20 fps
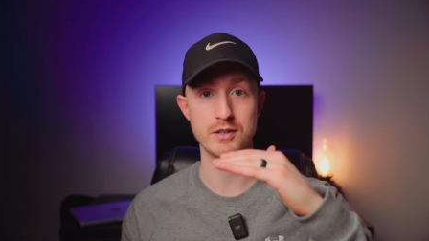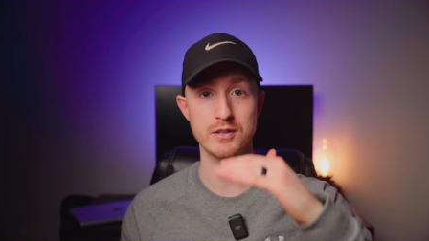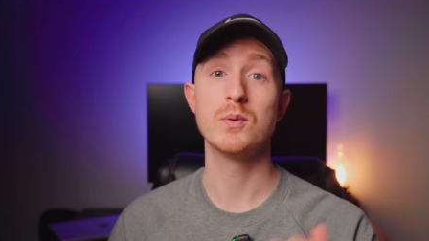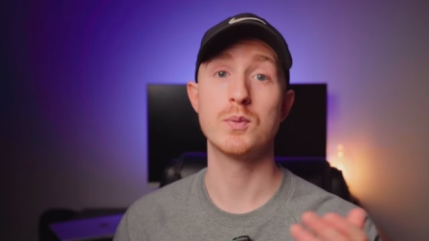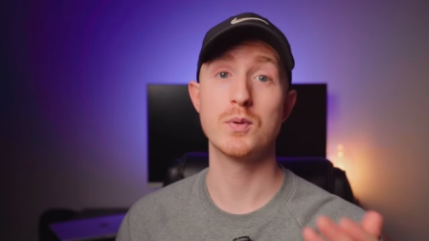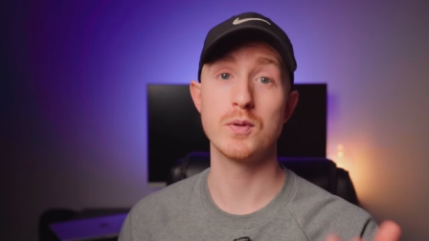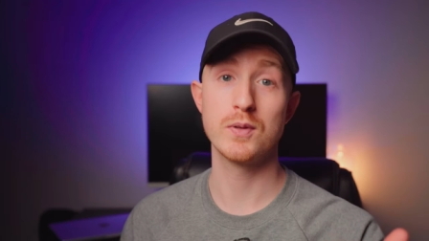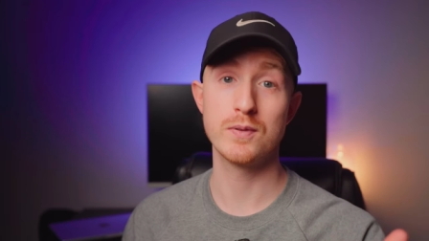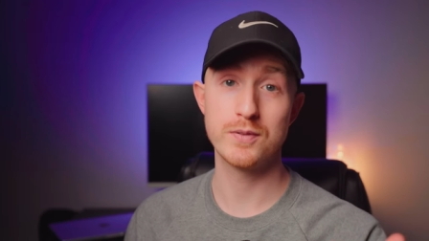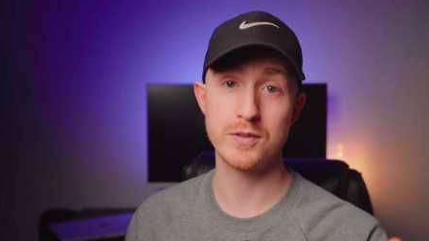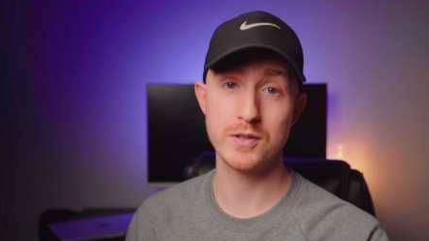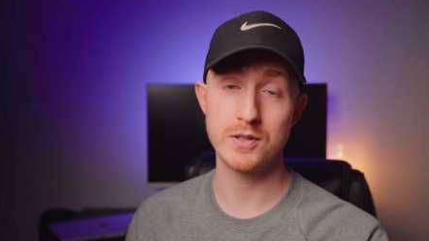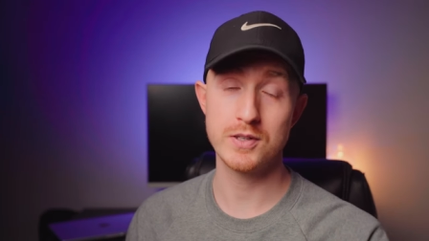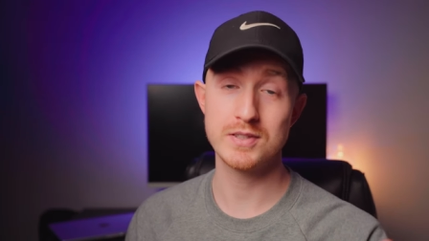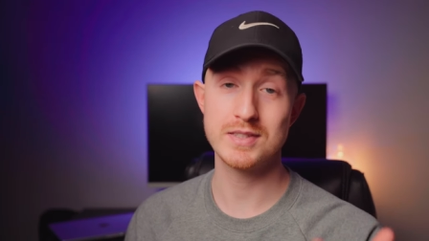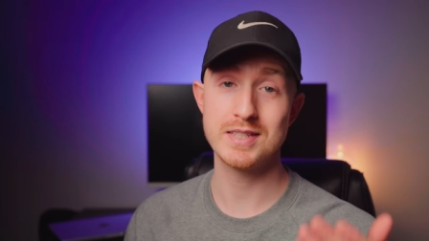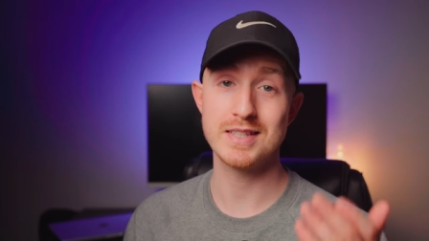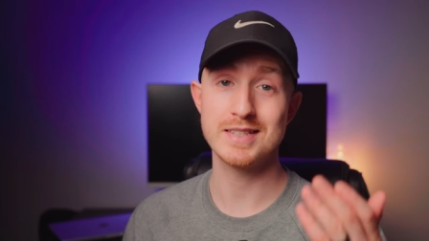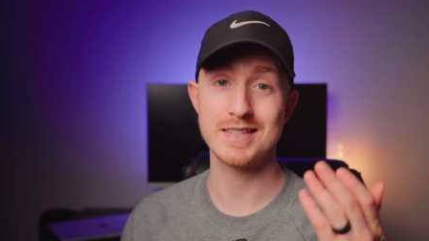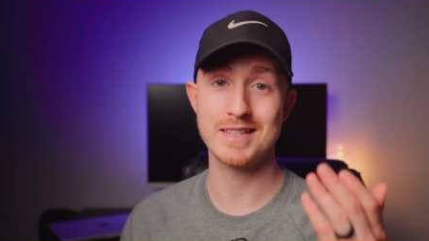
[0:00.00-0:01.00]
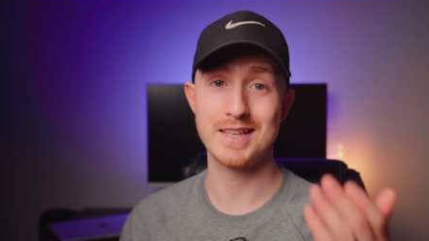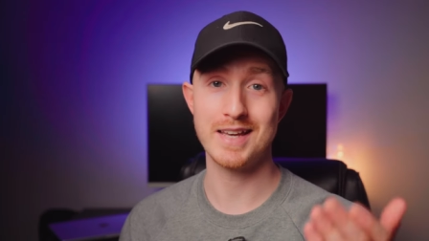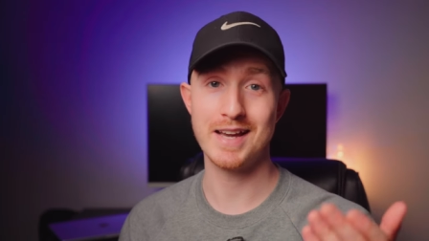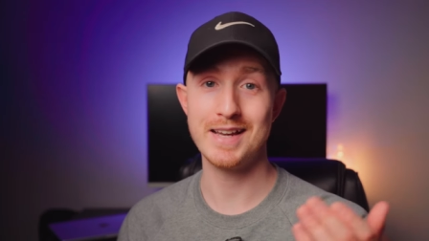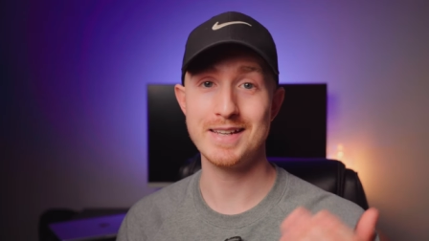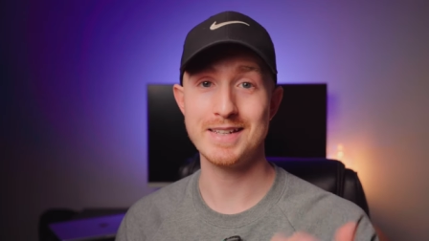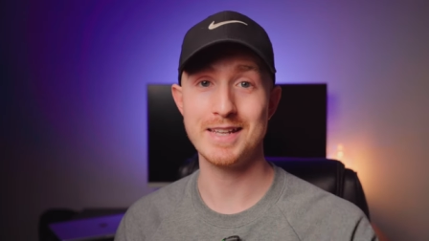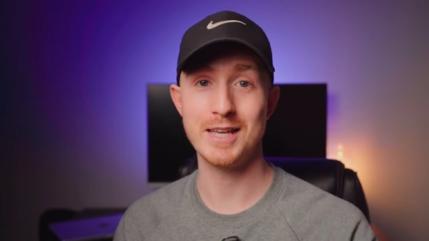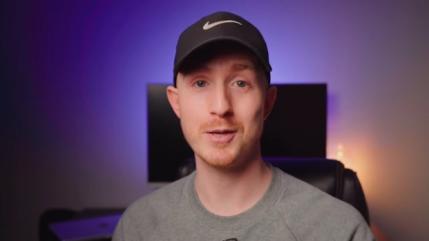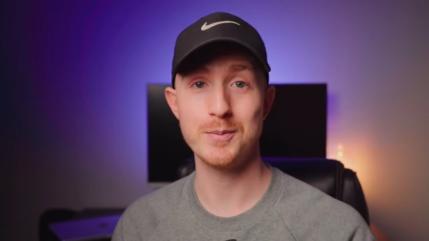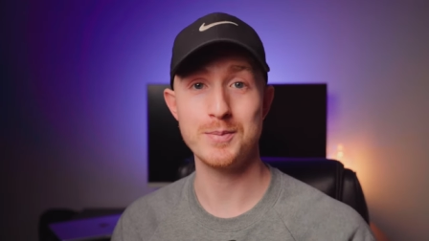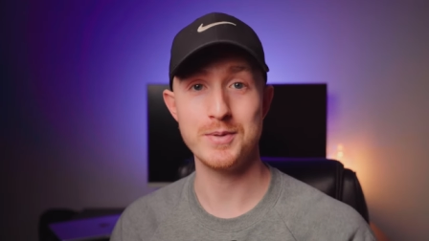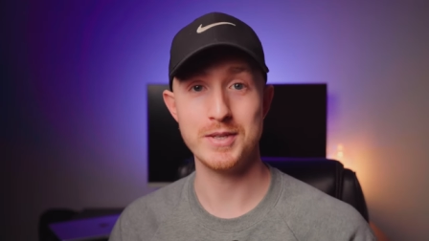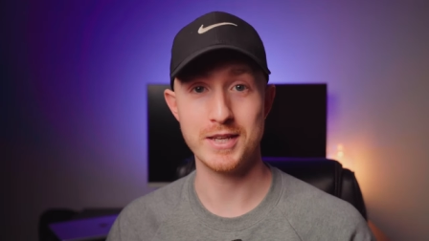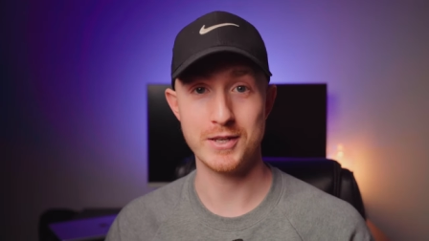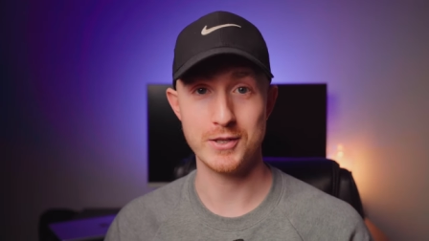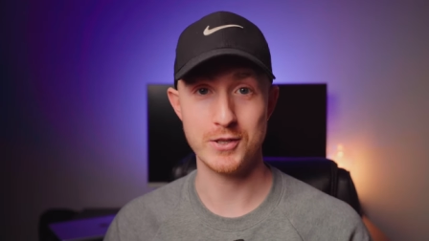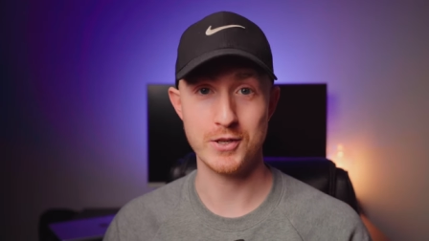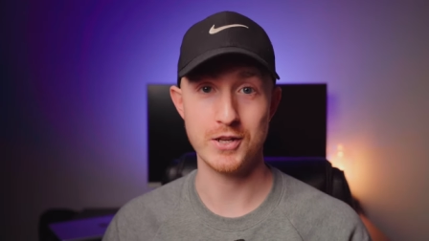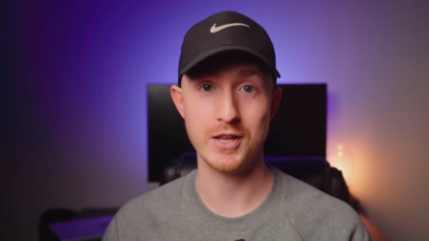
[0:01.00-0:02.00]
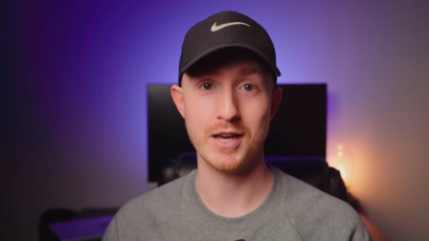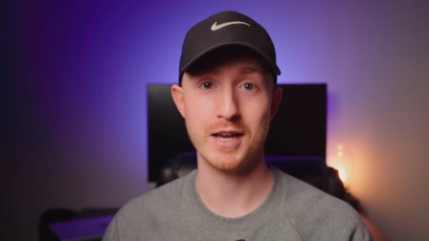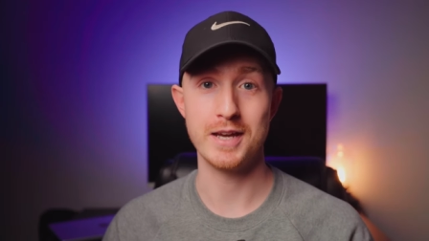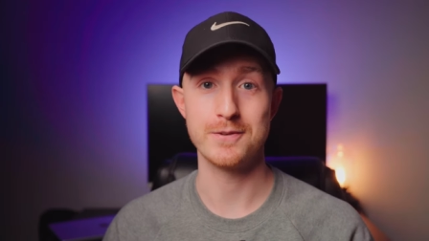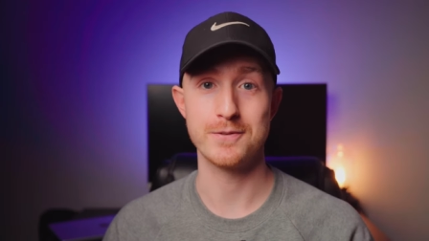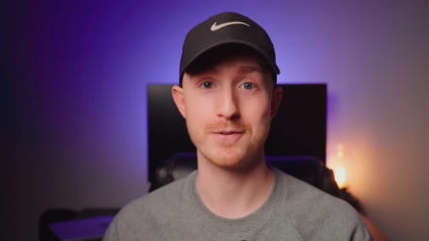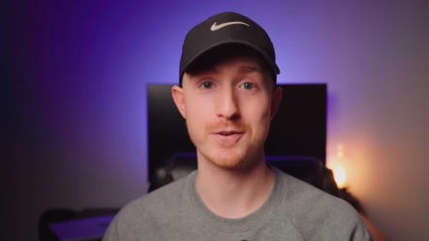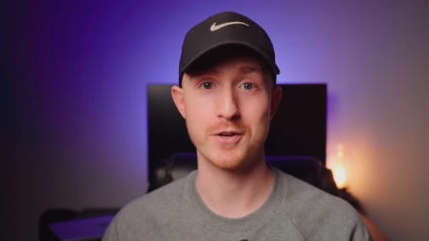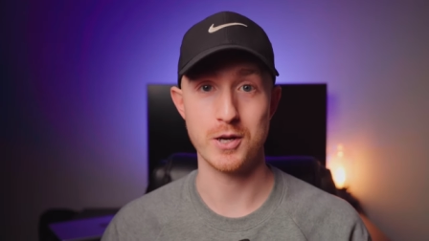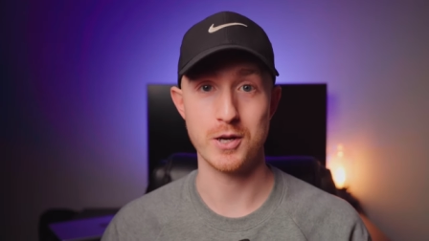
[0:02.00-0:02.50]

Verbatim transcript: The rule of thirds is a guide to help you get a good eye for